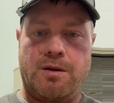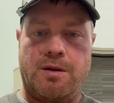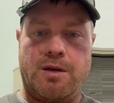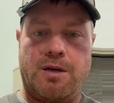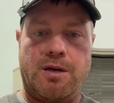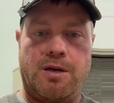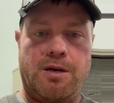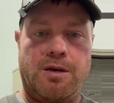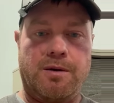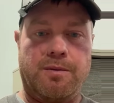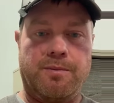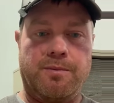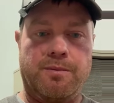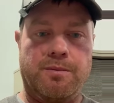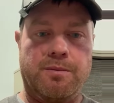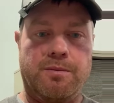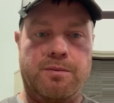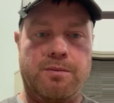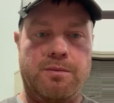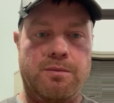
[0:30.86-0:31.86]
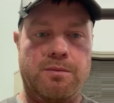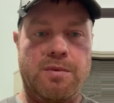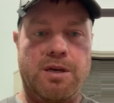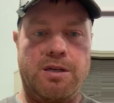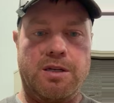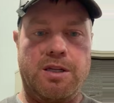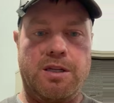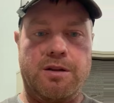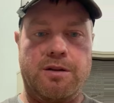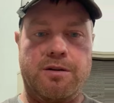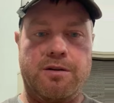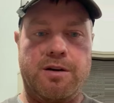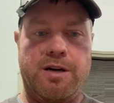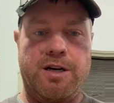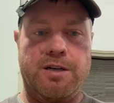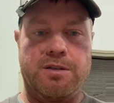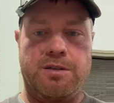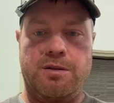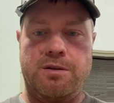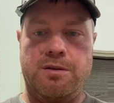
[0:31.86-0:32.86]
Uh, might need the
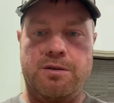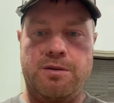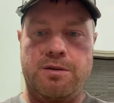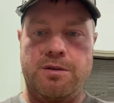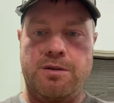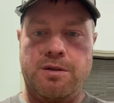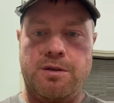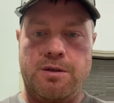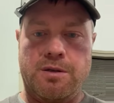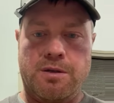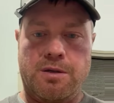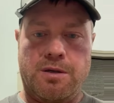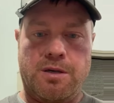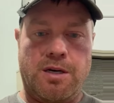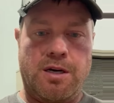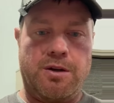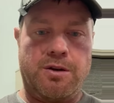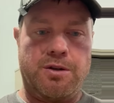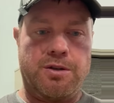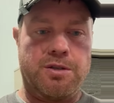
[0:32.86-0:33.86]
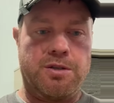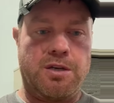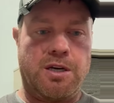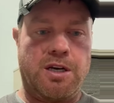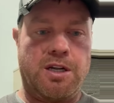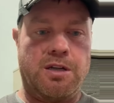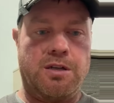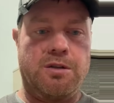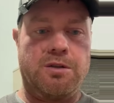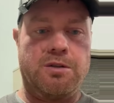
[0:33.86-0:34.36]
directions. there's Chinese